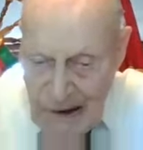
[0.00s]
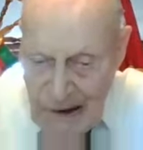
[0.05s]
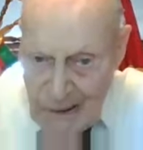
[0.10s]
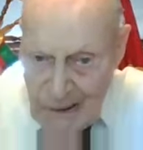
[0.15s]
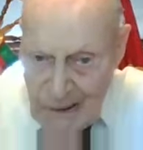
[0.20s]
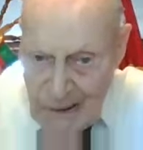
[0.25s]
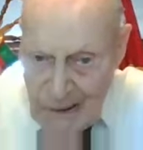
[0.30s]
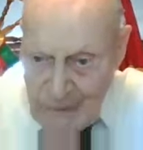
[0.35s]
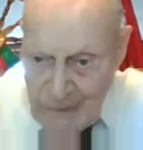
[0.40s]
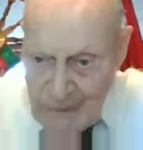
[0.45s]

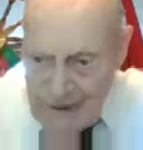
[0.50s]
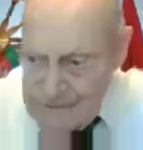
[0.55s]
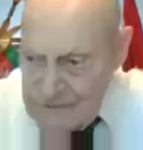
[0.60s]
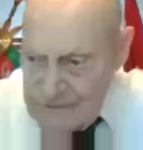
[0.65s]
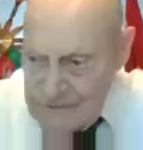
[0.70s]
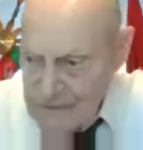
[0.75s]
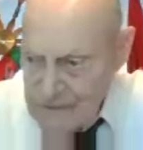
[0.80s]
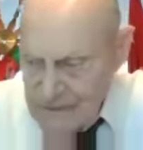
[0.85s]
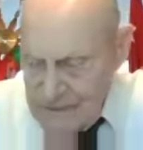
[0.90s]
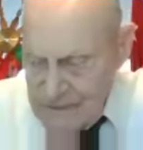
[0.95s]
But
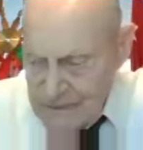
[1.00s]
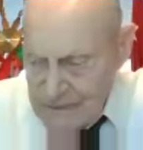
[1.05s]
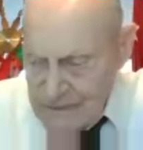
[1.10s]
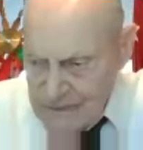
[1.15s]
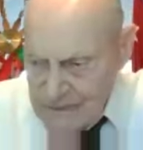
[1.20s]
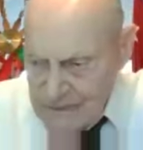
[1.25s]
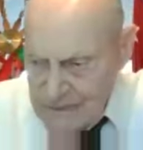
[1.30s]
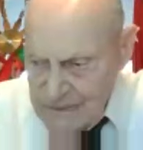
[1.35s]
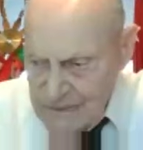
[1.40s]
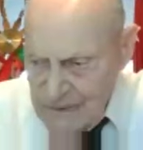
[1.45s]

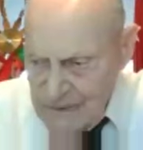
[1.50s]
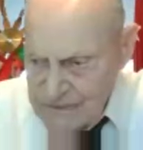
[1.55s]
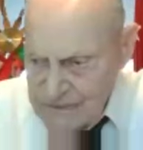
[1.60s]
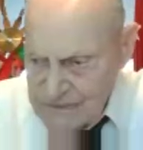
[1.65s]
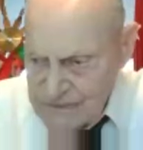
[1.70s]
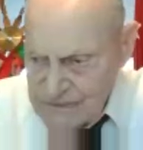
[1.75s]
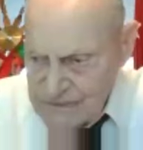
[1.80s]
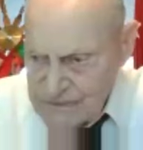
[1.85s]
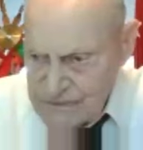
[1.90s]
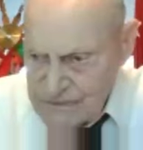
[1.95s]

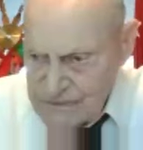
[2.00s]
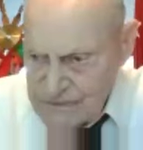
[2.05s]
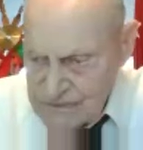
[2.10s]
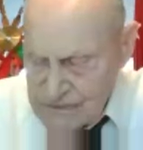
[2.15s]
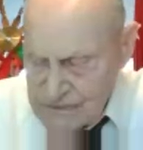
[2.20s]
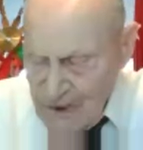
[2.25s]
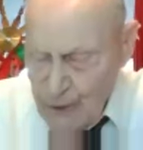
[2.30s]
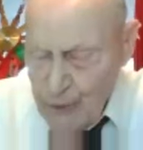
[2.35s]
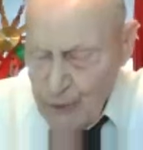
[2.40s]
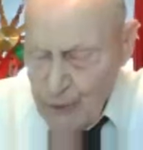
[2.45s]
it's
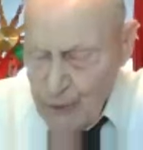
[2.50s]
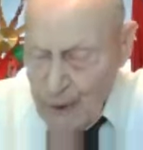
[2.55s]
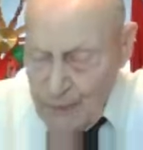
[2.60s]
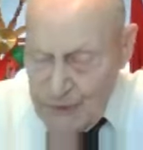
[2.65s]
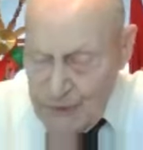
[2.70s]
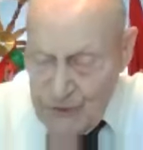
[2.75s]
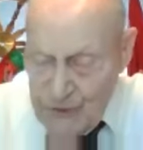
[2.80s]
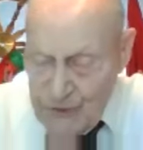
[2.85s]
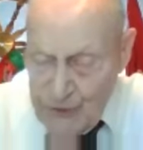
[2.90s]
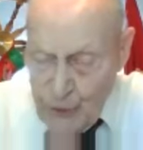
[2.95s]
not a
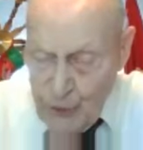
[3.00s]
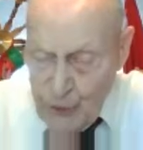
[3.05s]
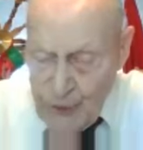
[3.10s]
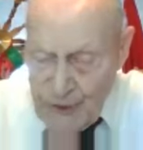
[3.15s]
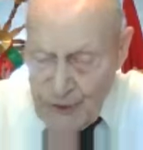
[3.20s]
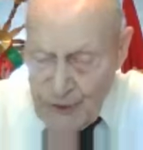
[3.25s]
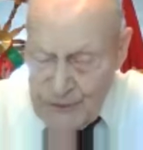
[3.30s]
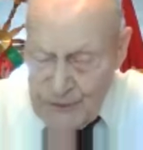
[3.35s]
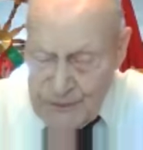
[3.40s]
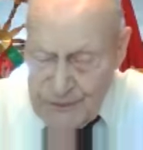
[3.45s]
weapon to fool
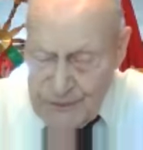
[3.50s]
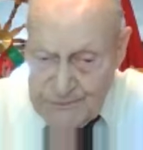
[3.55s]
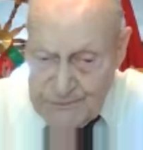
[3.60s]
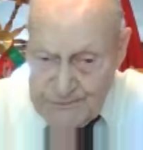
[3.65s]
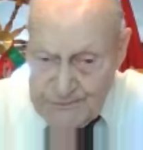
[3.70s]
with.